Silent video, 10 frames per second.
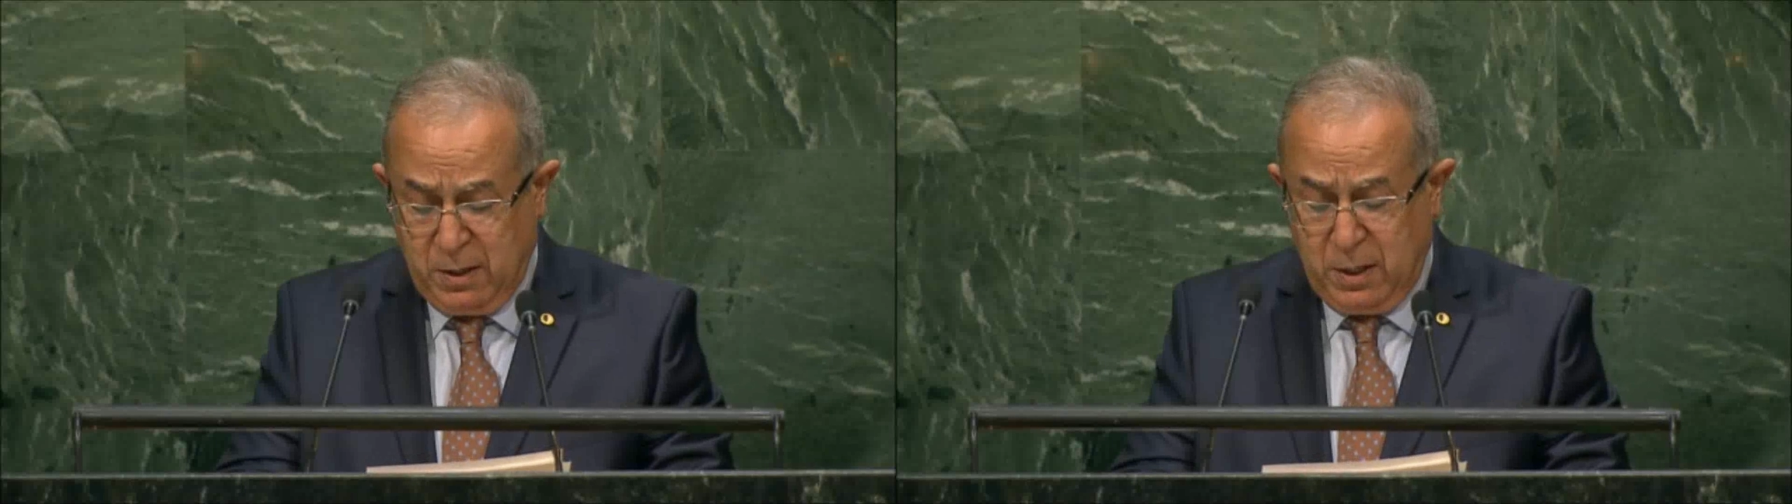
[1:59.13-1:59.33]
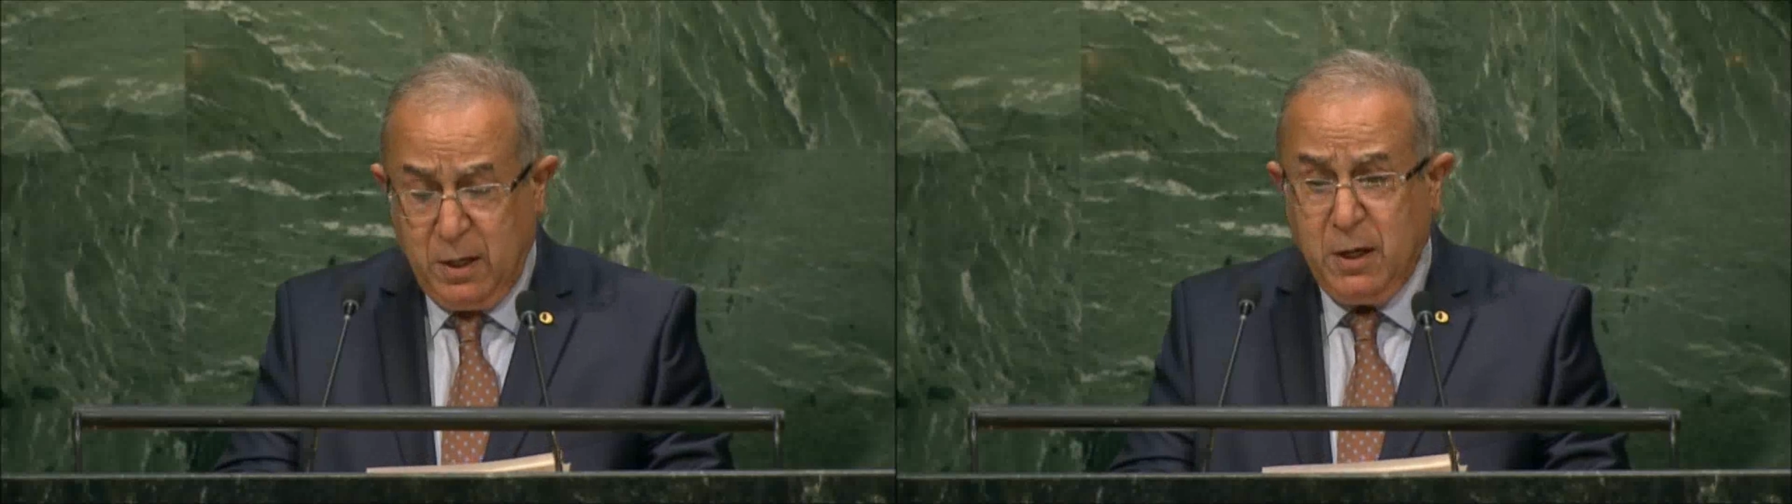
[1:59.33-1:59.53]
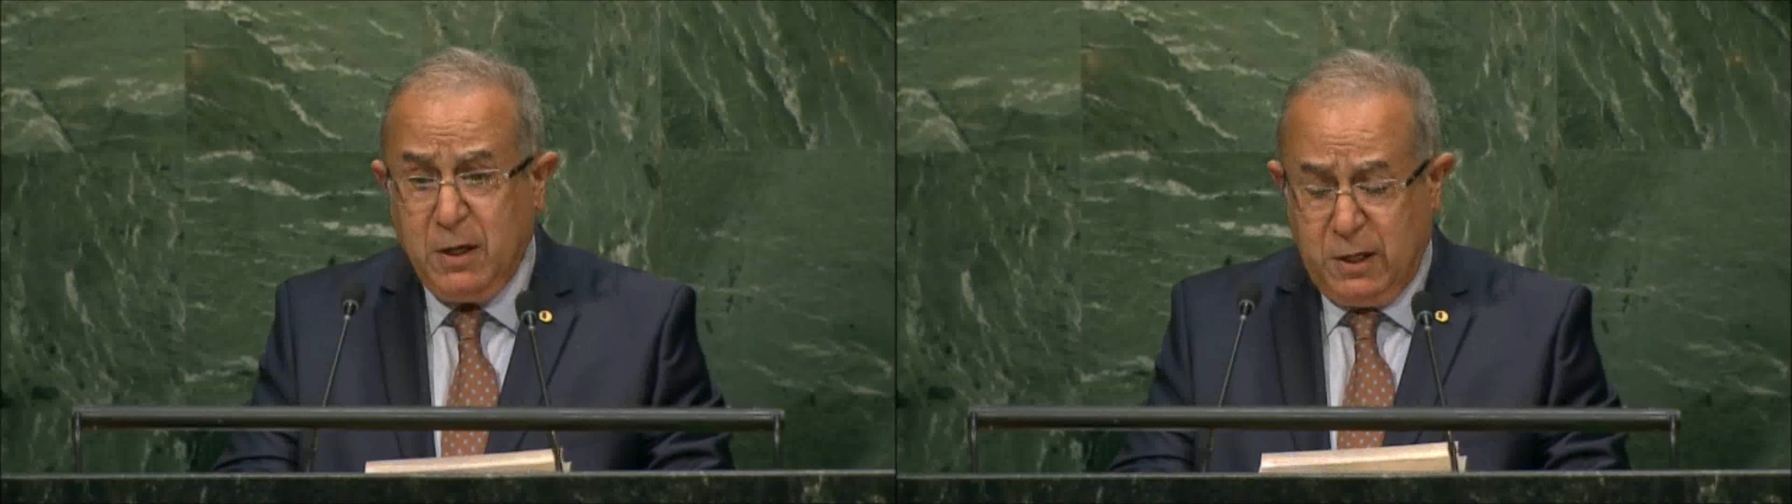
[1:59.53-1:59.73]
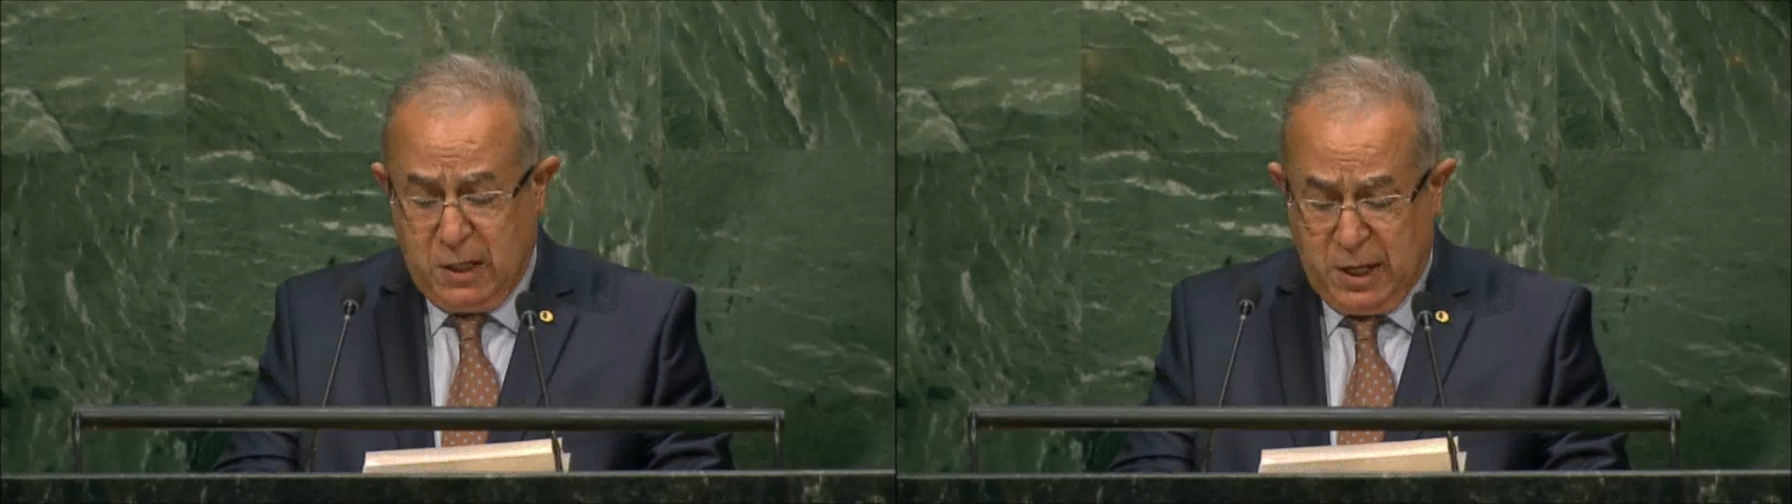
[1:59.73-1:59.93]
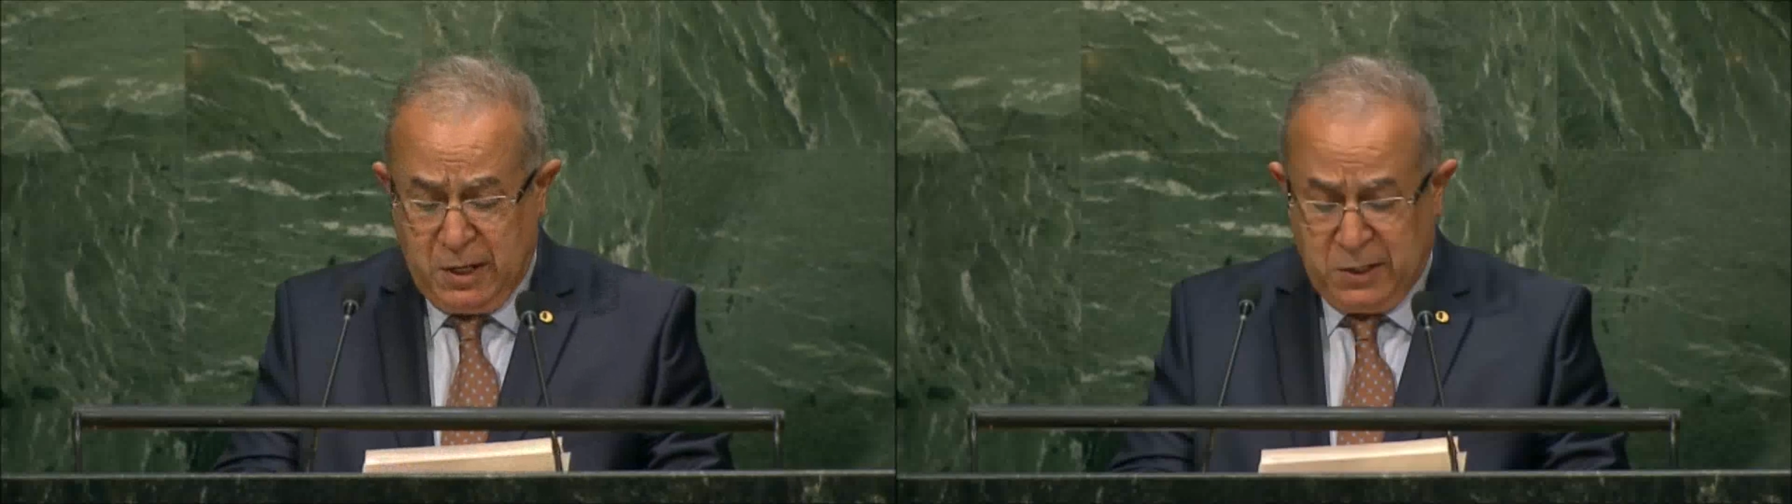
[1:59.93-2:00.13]
a
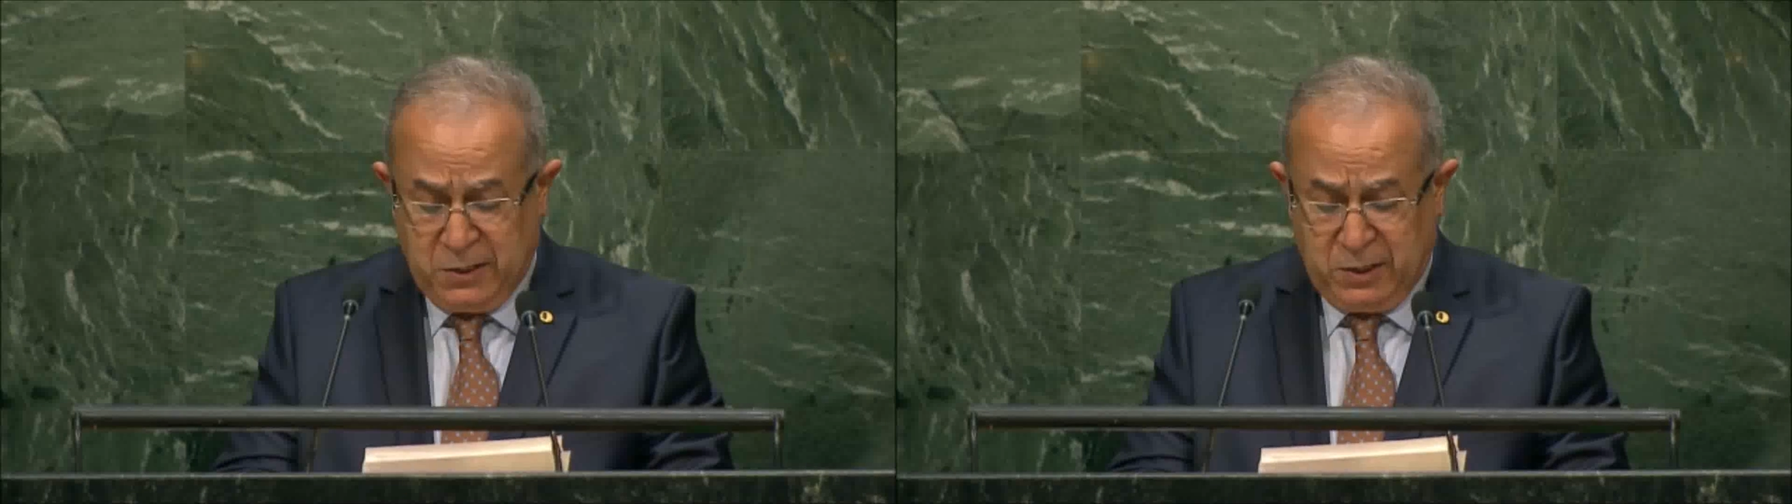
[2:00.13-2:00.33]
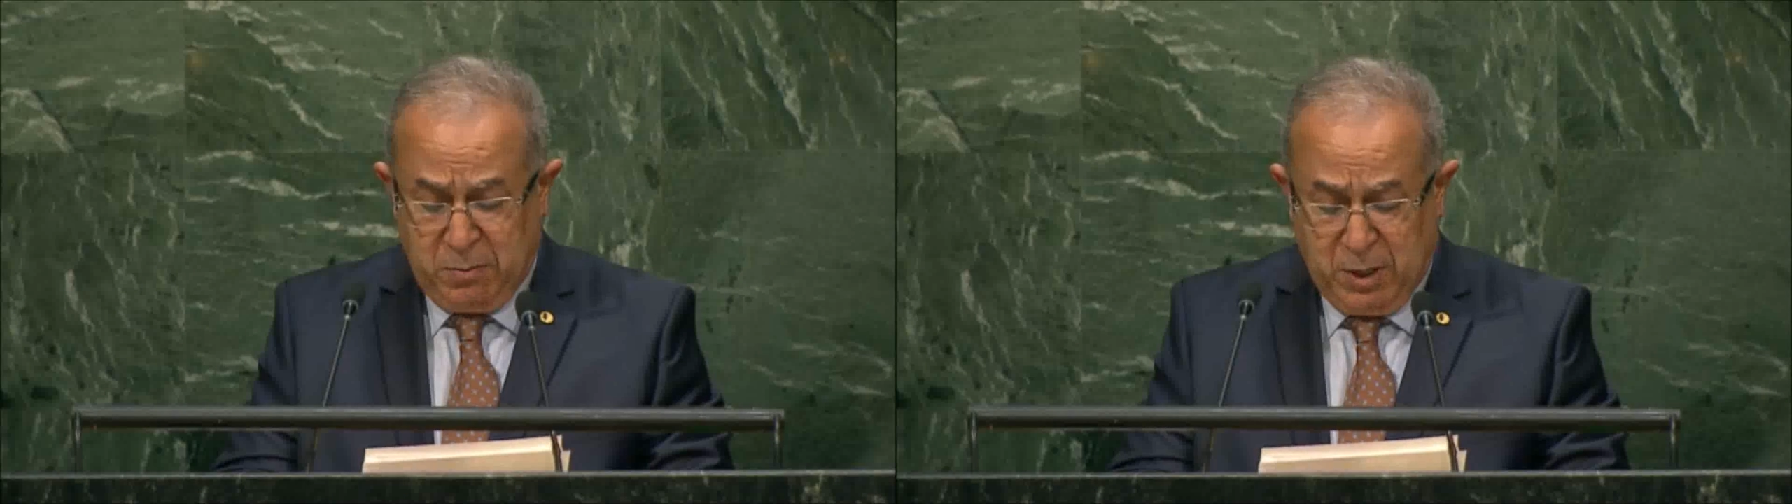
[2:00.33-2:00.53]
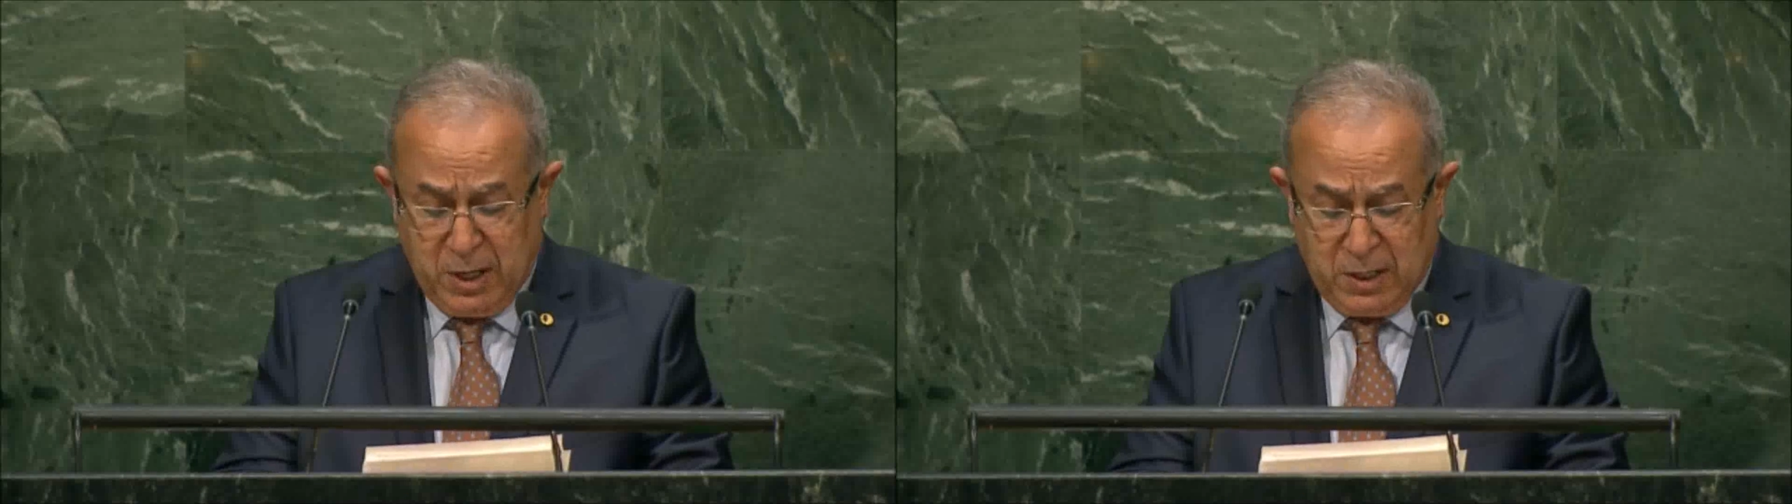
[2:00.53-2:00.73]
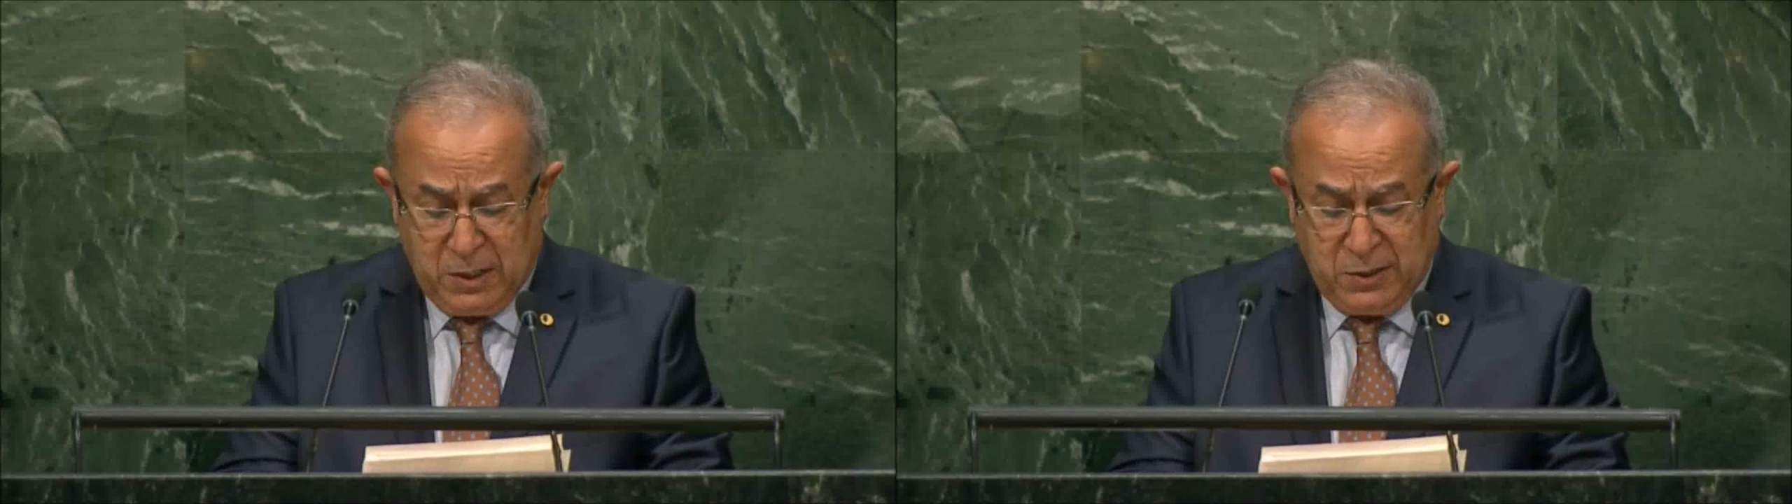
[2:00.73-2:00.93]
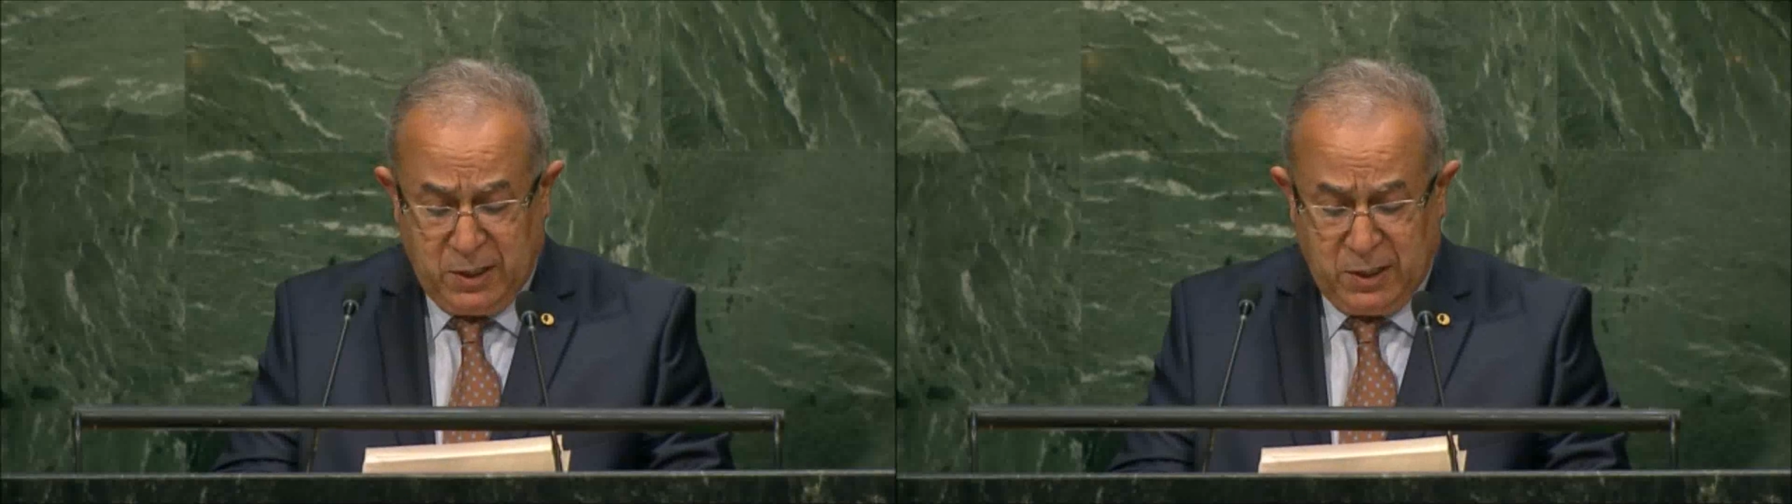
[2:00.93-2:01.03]
qualitative leap forward as